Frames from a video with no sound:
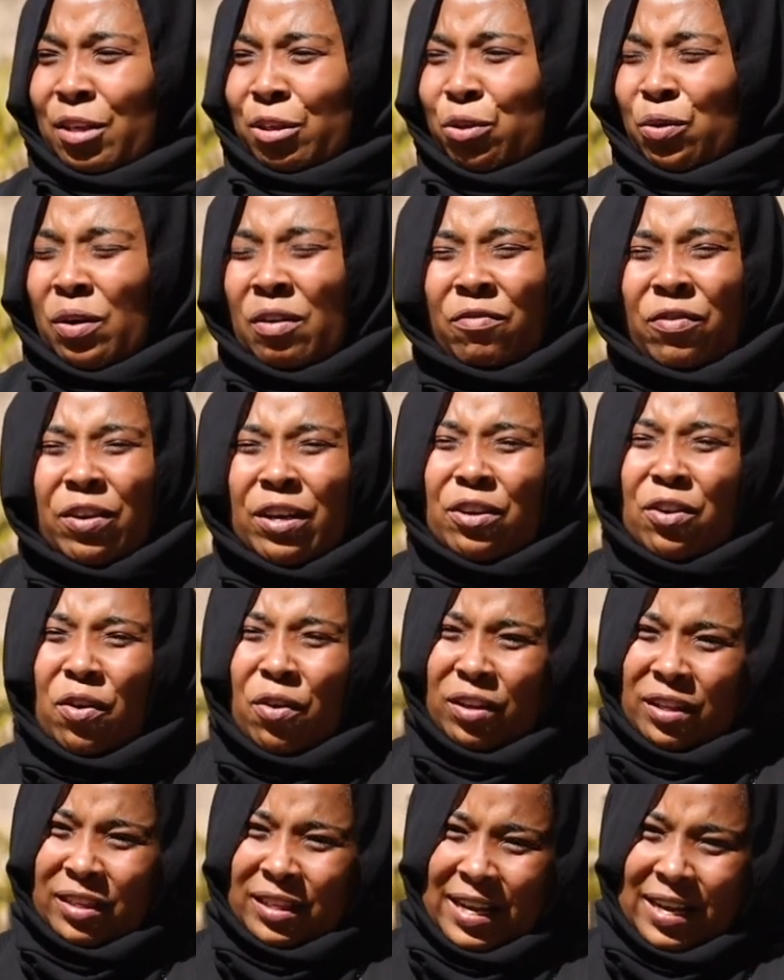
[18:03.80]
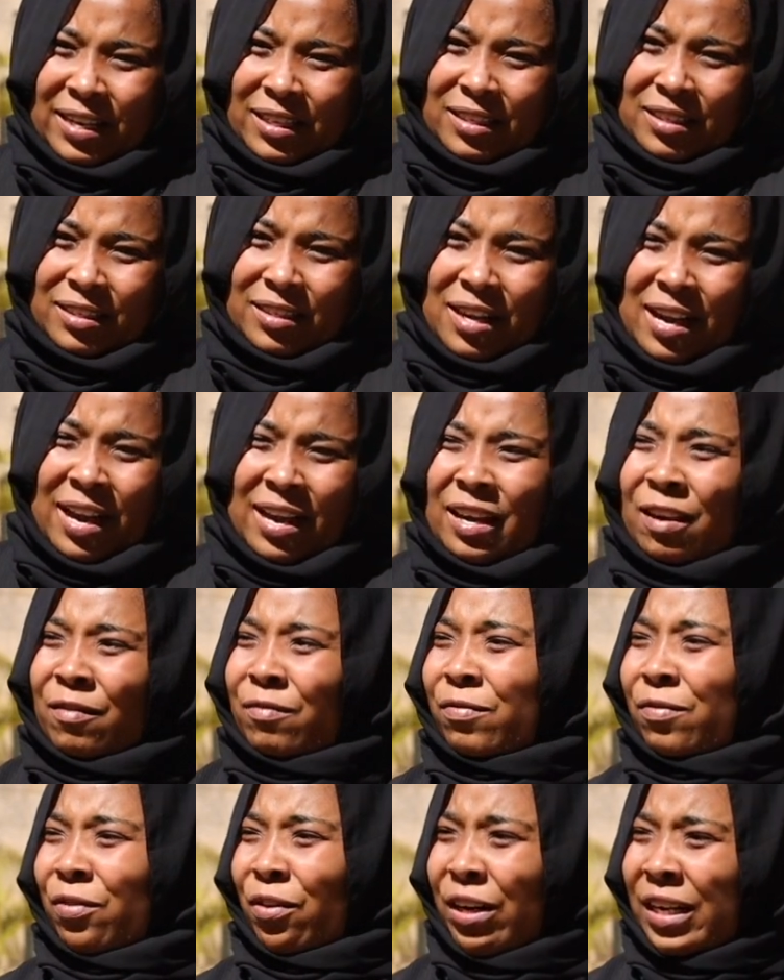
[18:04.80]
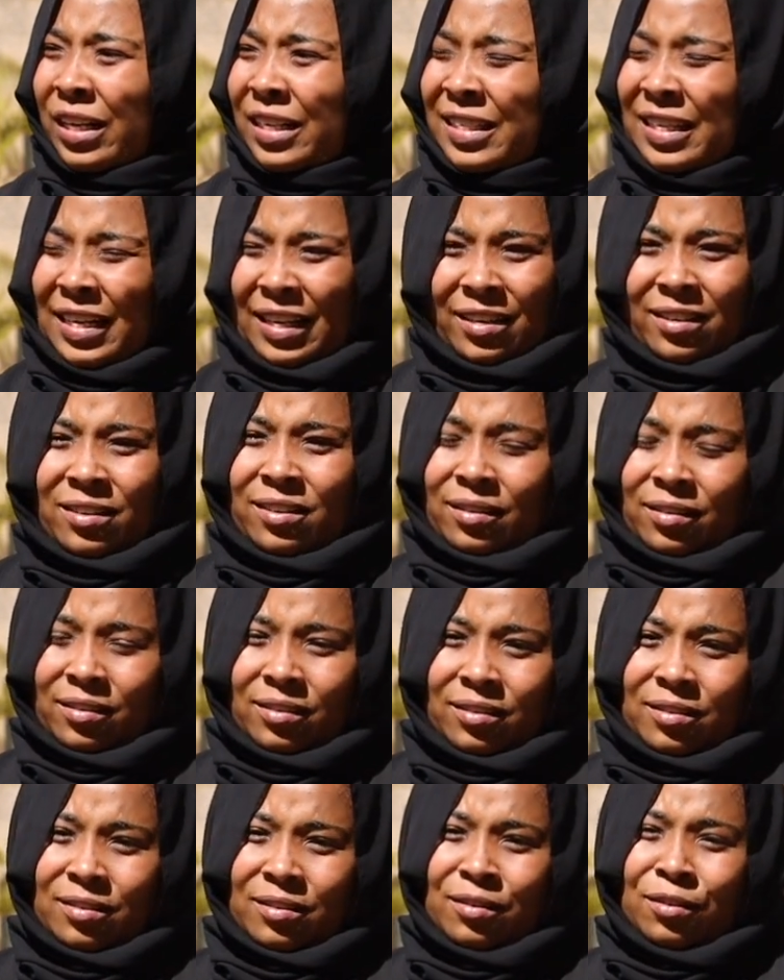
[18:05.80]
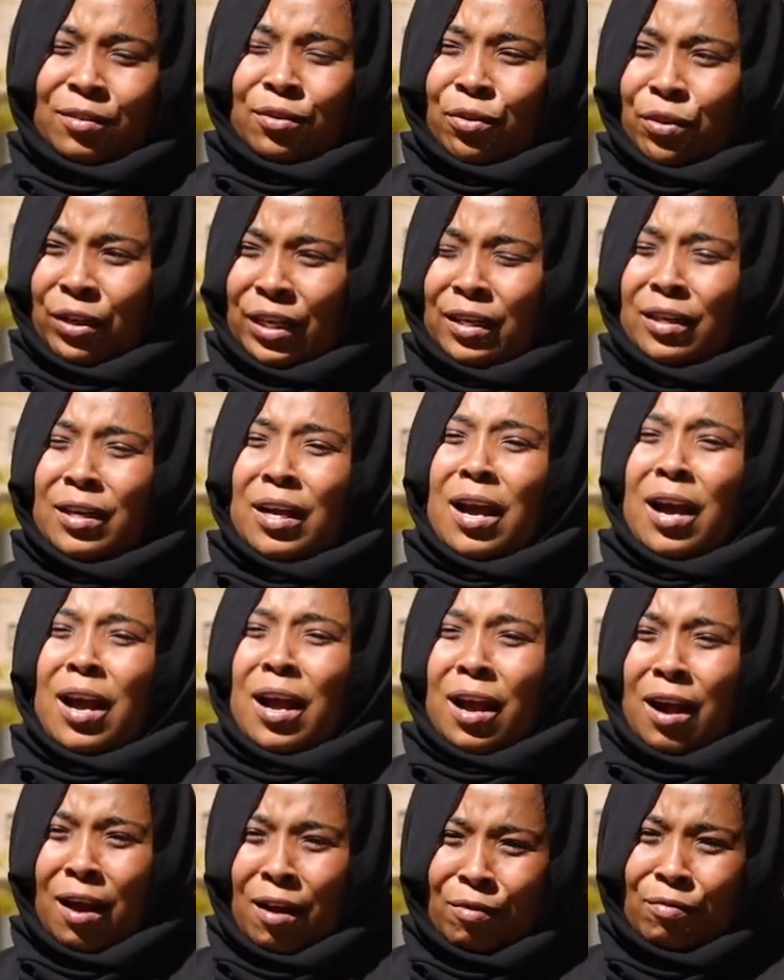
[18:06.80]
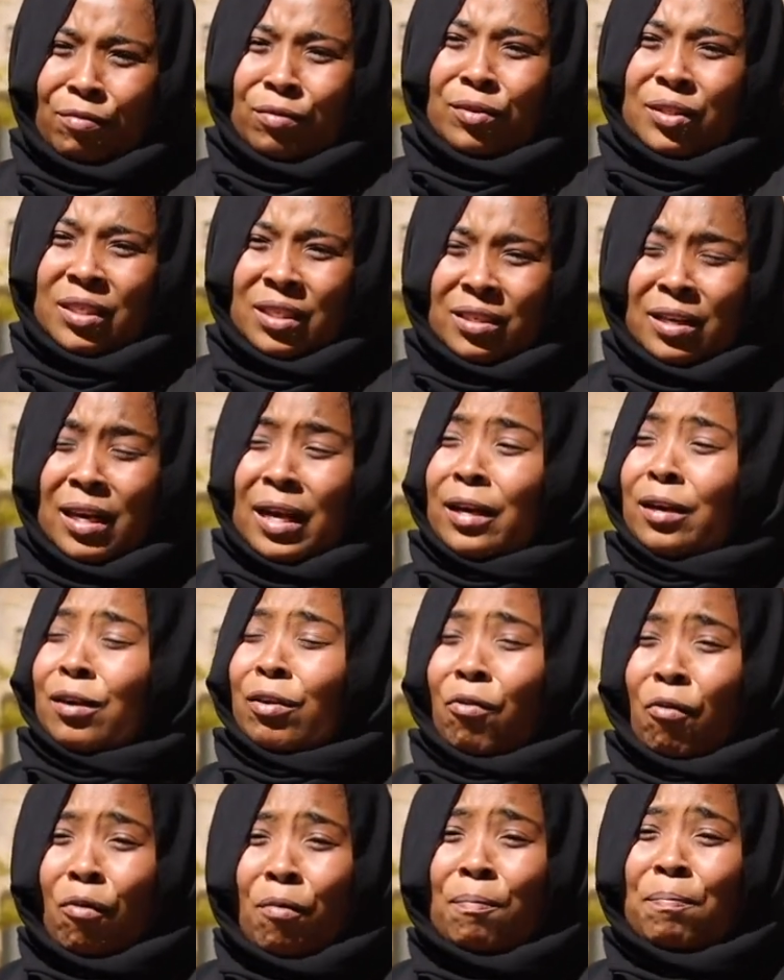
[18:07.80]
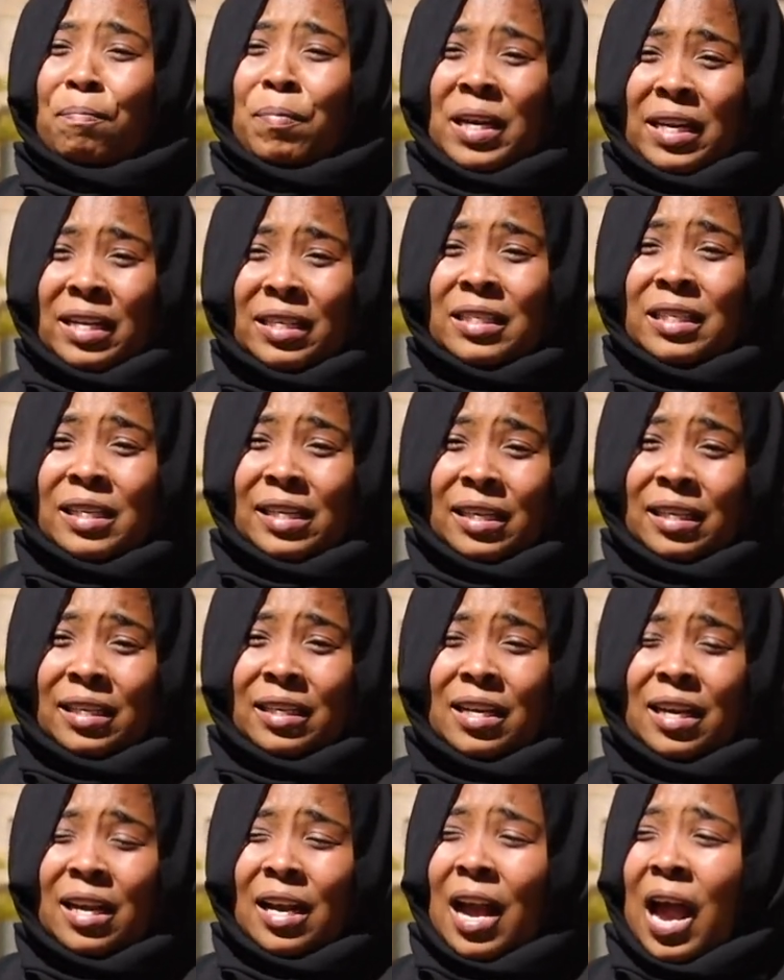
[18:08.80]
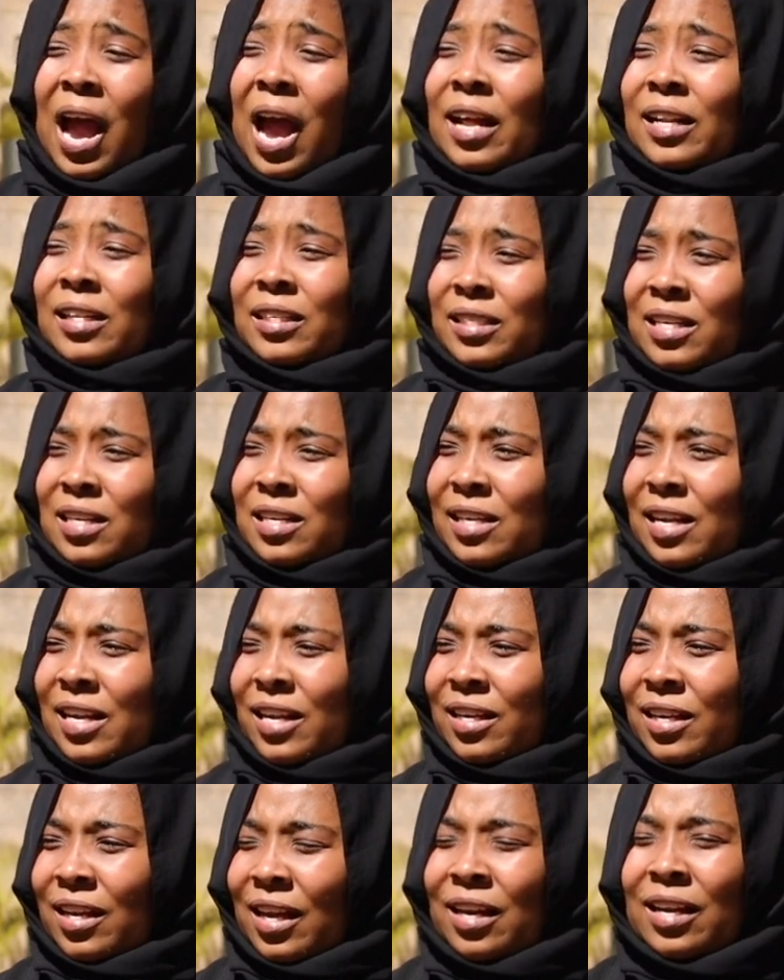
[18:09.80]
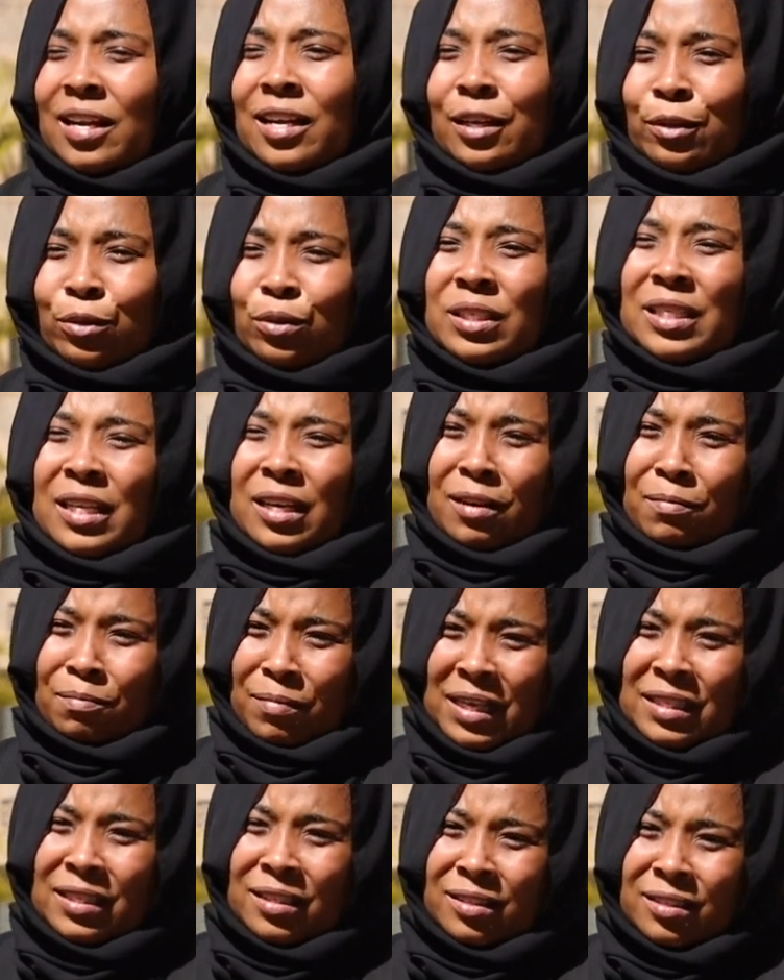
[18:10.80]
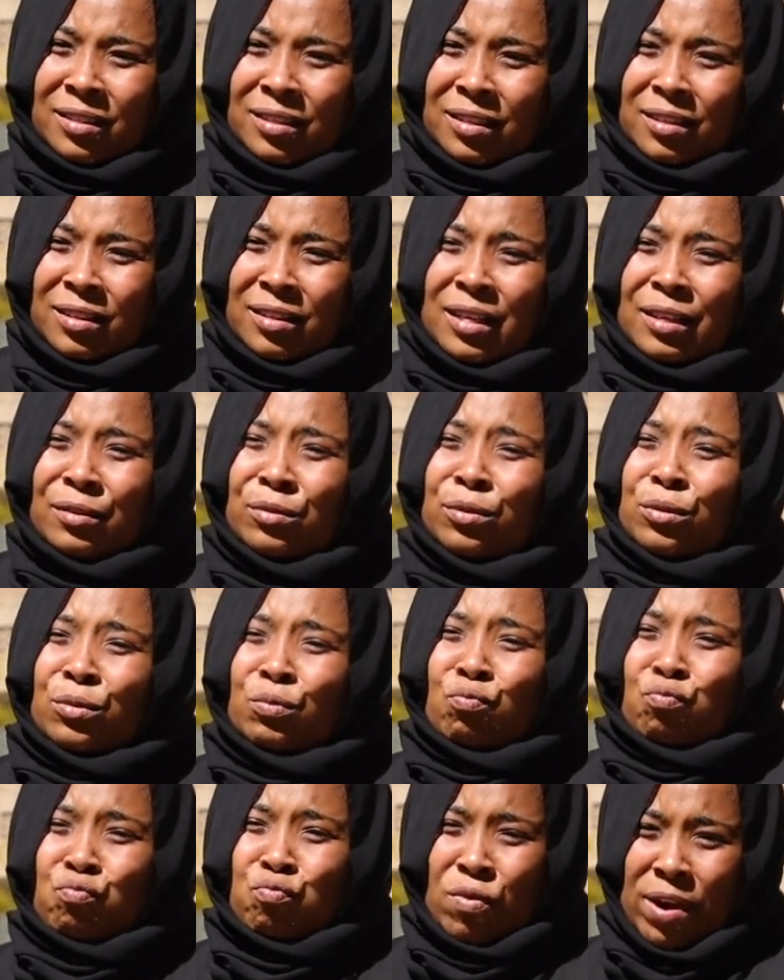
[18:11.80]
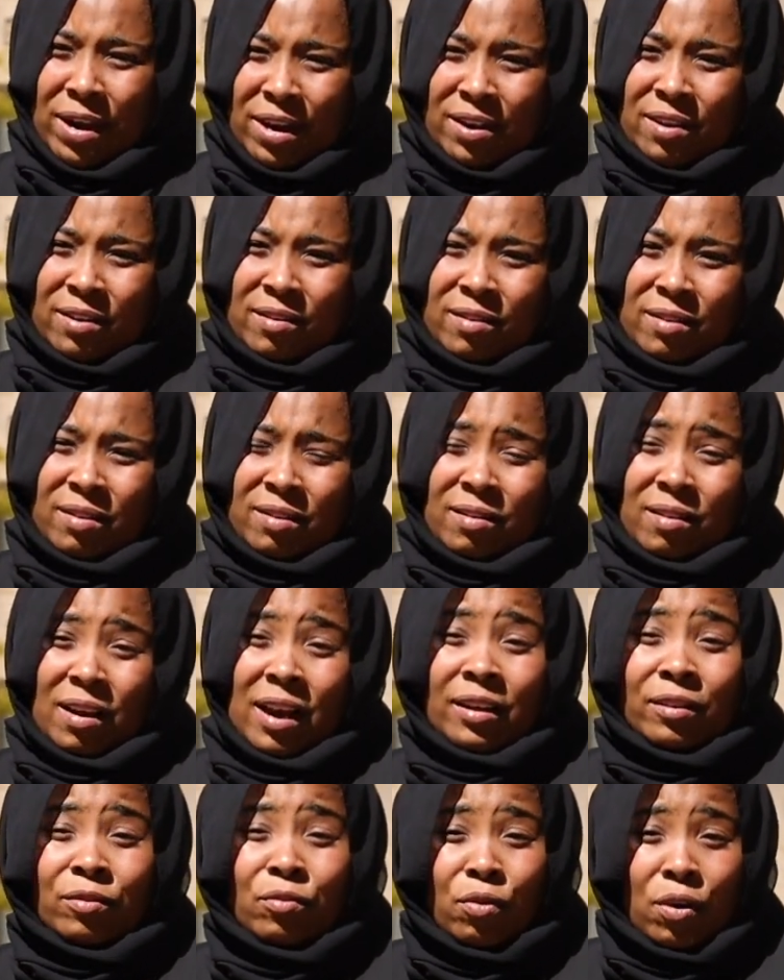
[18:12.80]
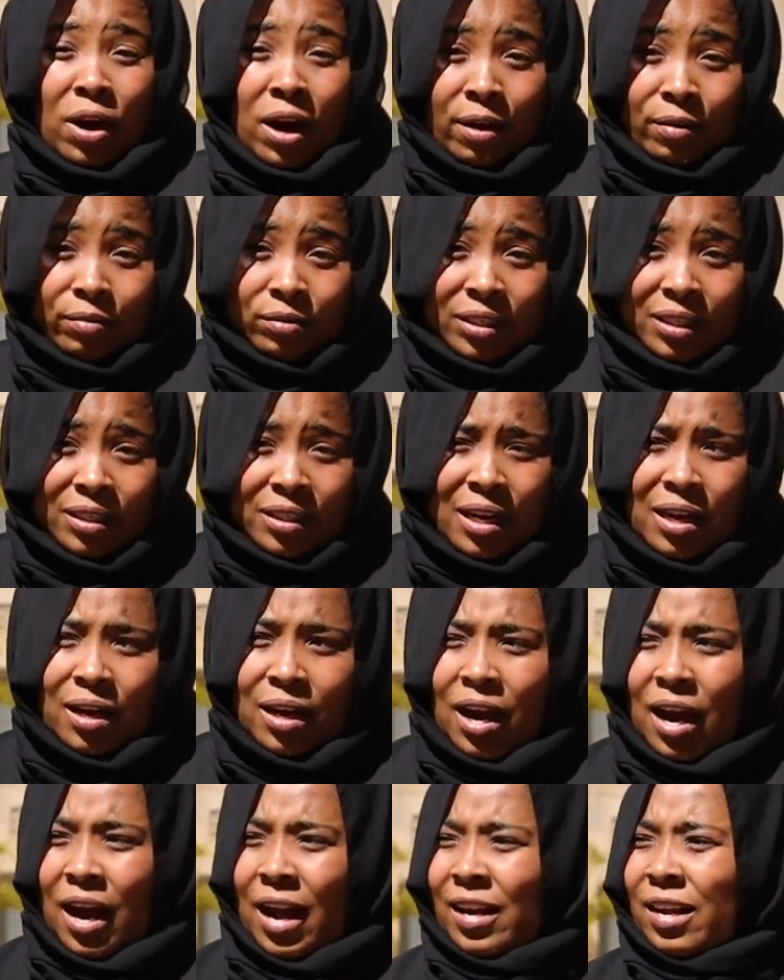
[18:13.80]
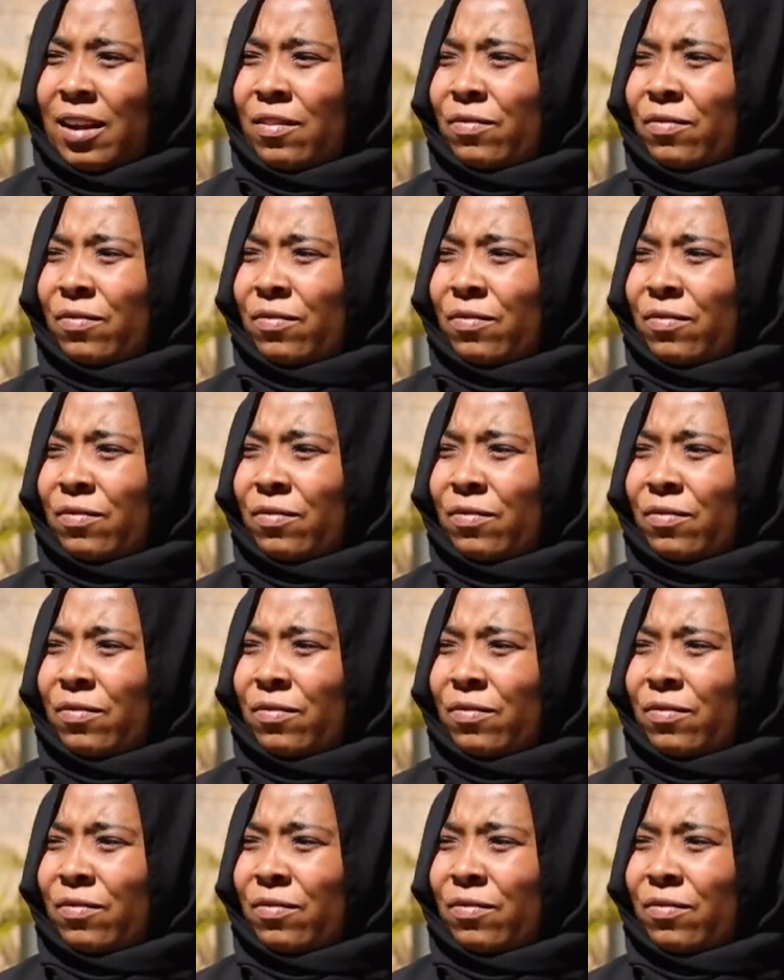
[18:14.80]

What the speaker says: to avoid all that, I avoided going out like completely, until like Kenny, it was an emergency. That was when I'd go out. I'd